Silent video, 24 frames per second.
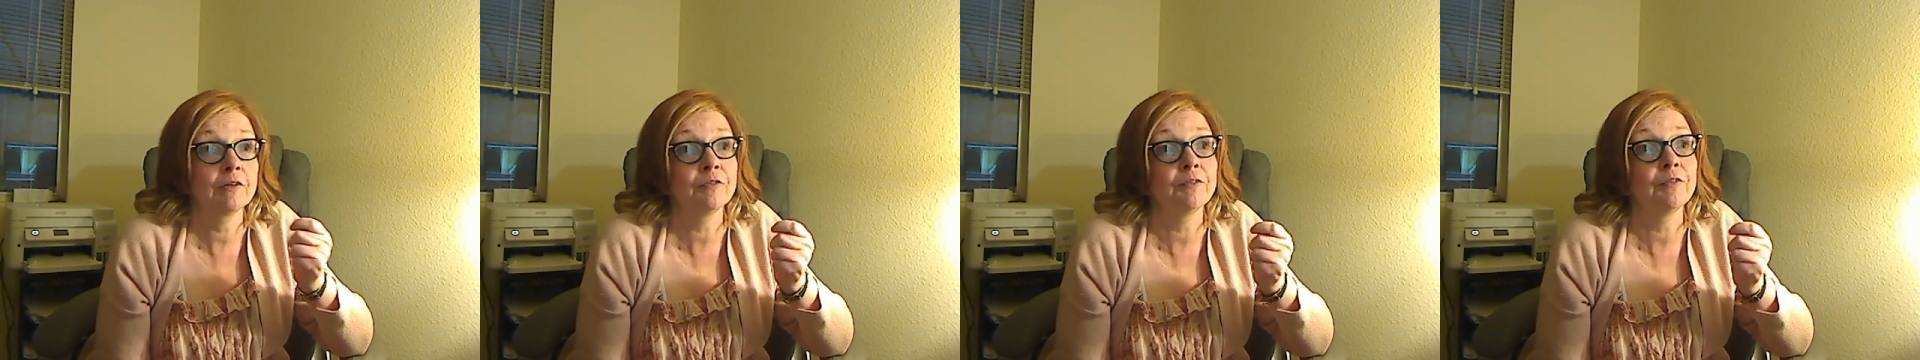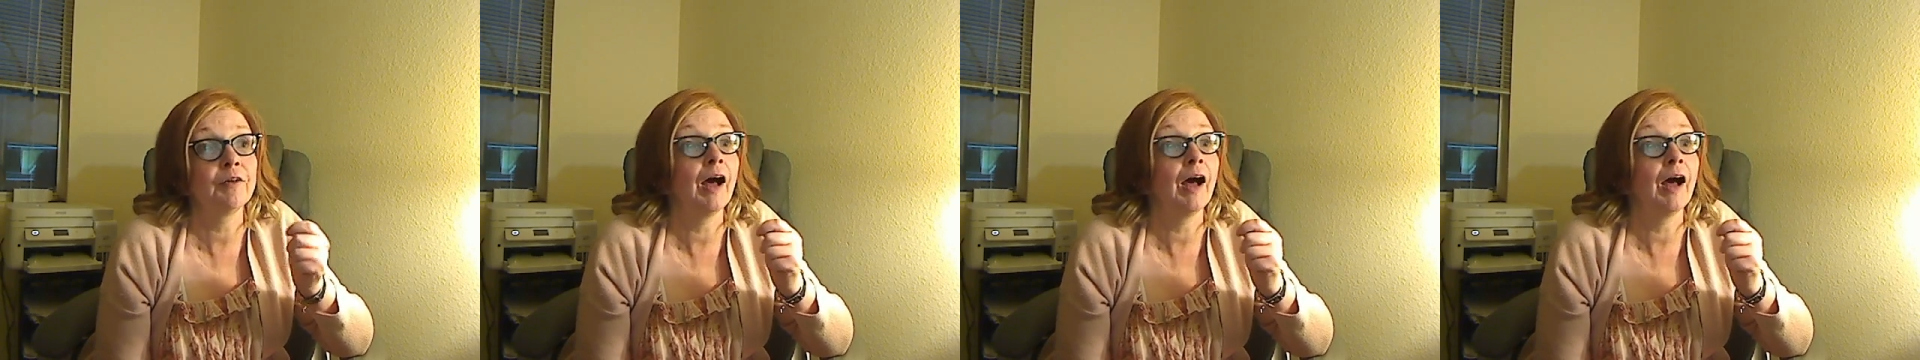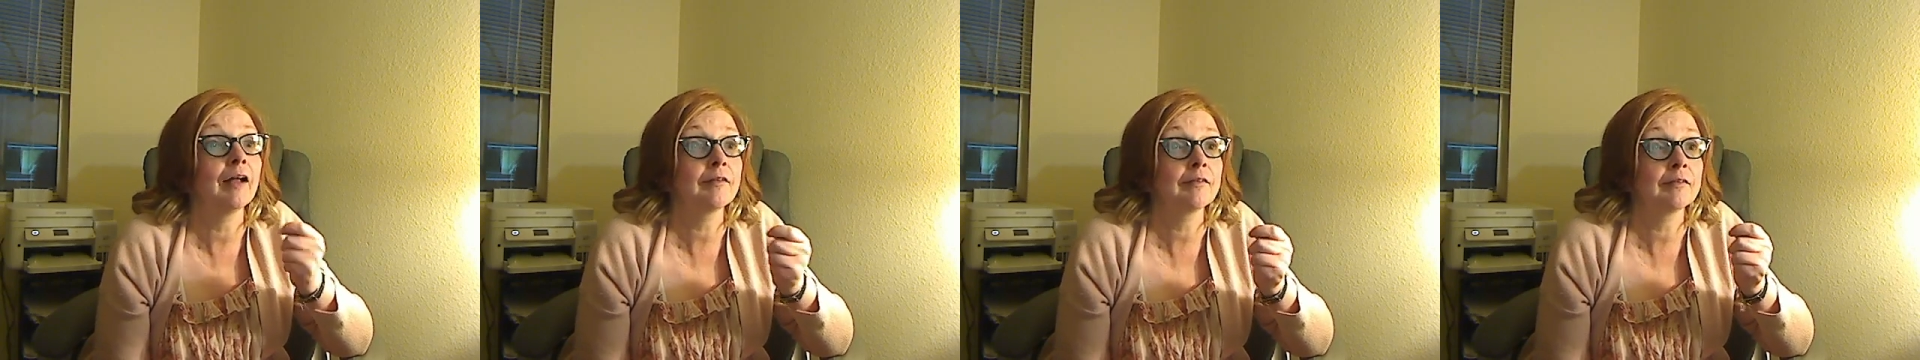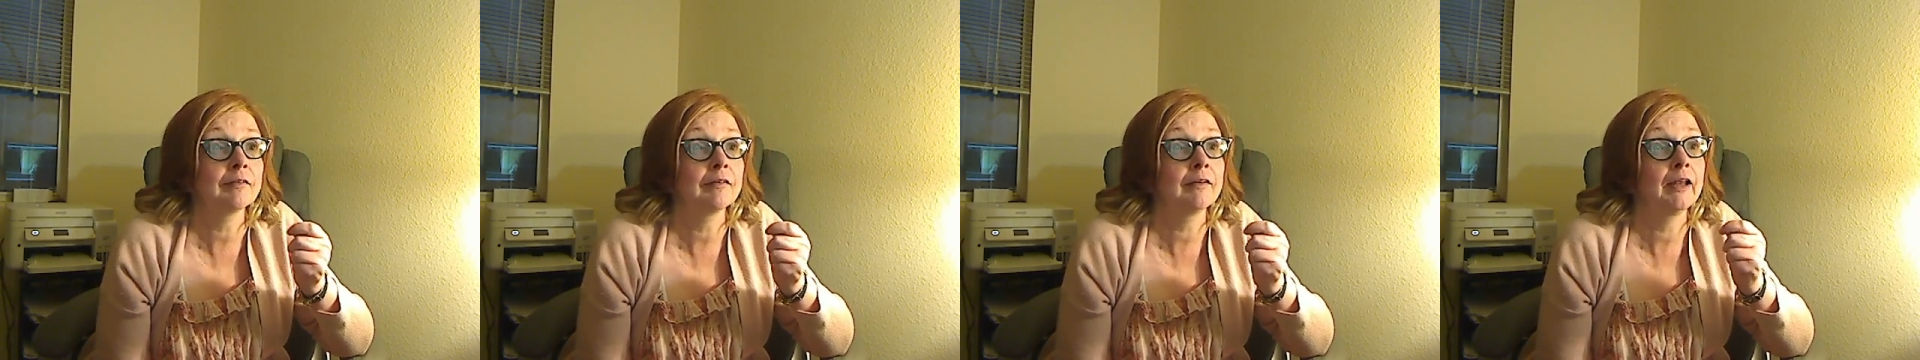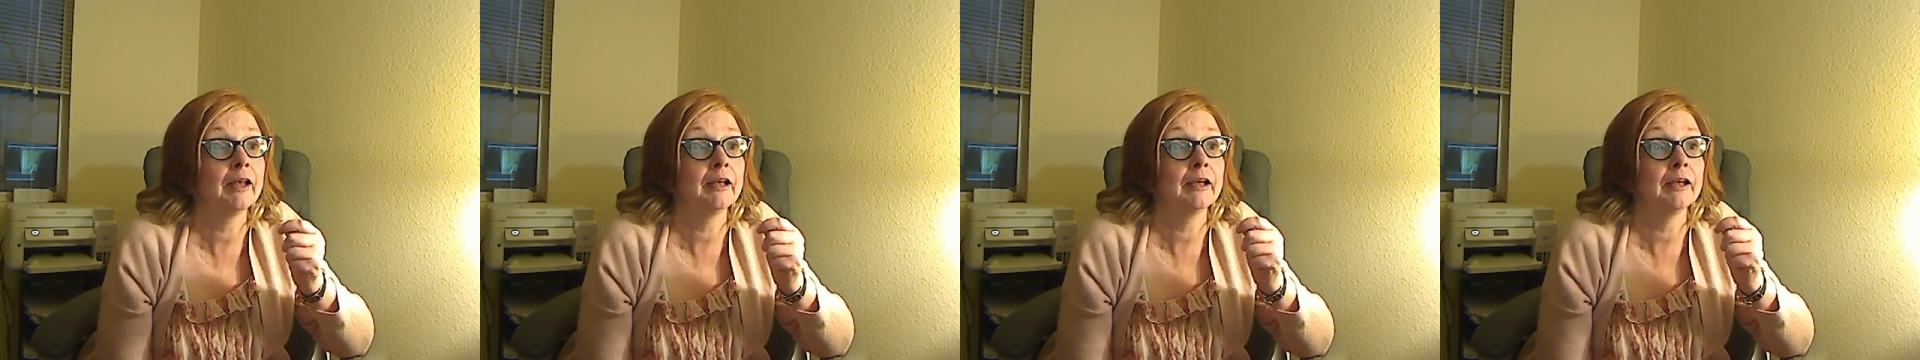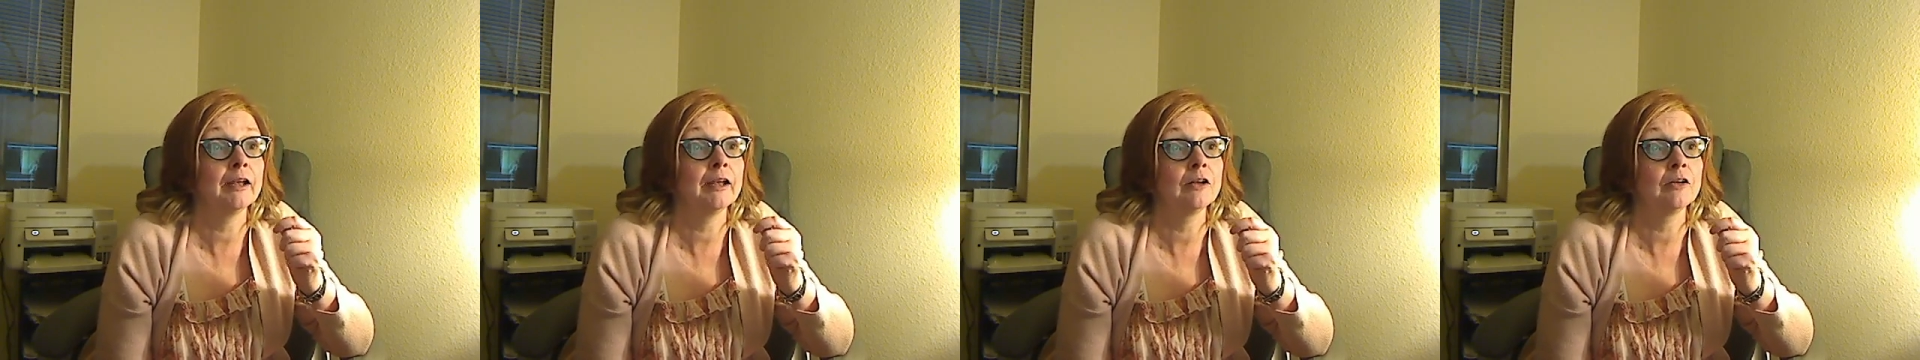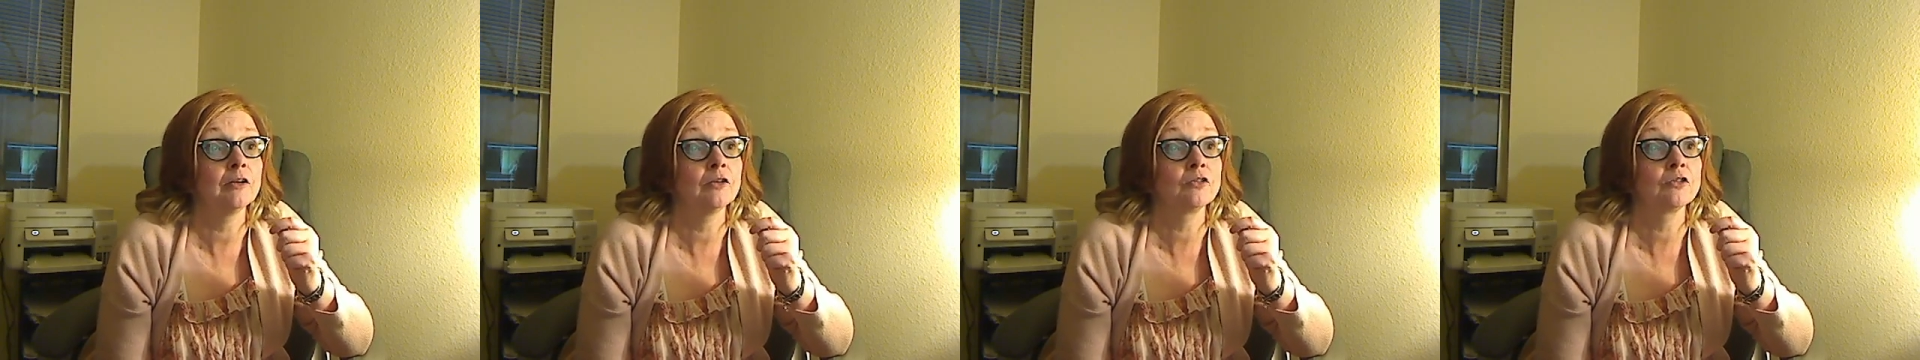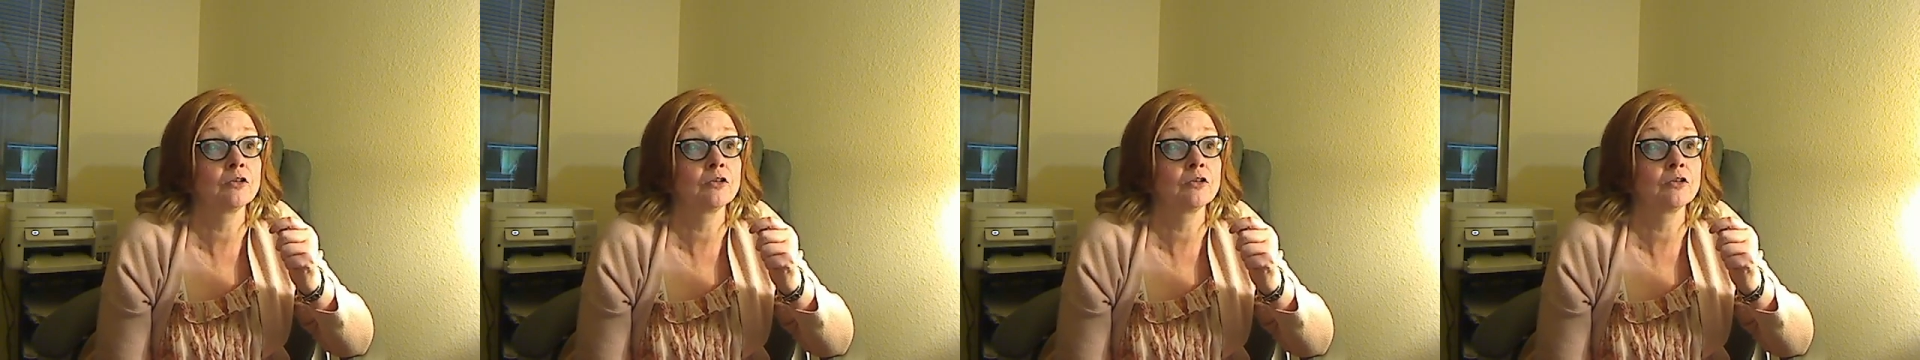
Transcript: fascinating